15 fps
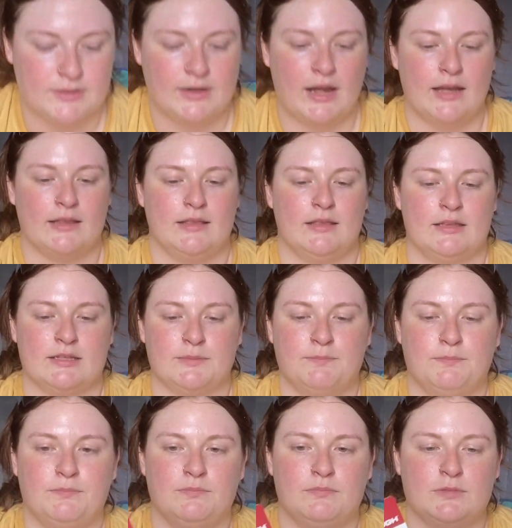got this
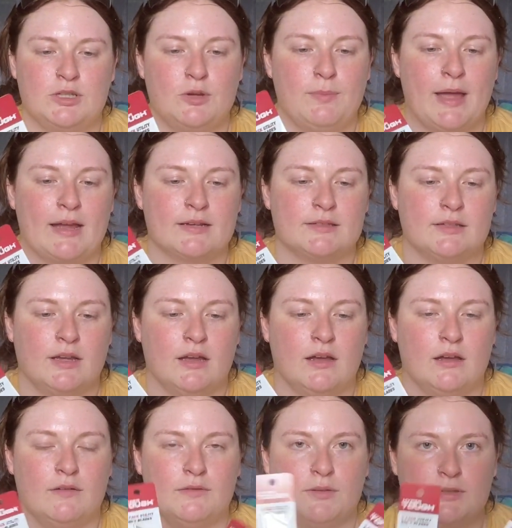two packs
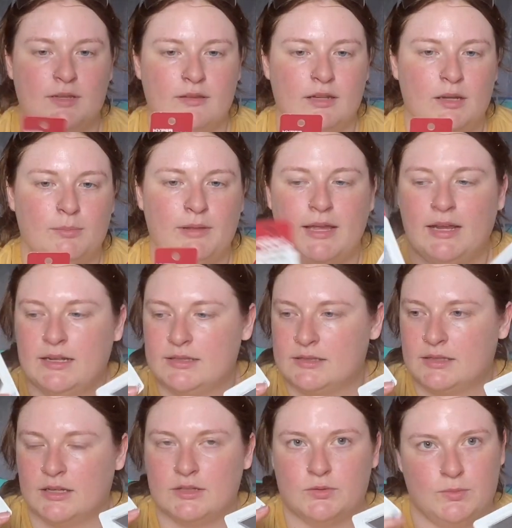of utility blades
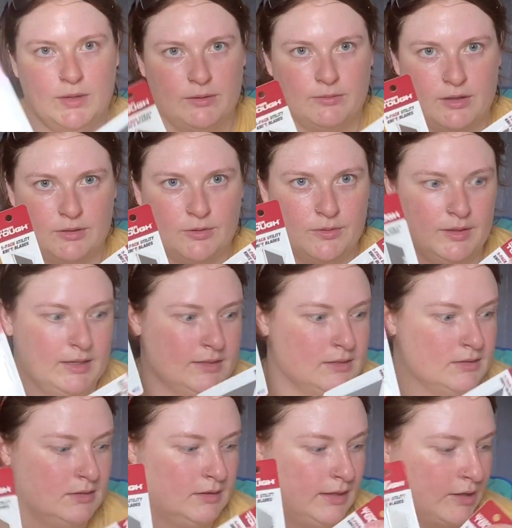because we run through these
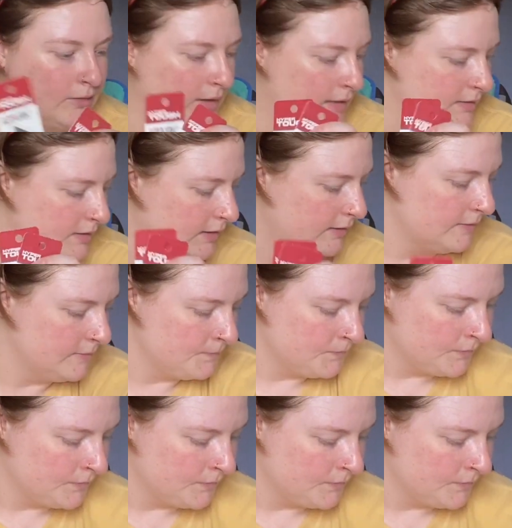like crazy.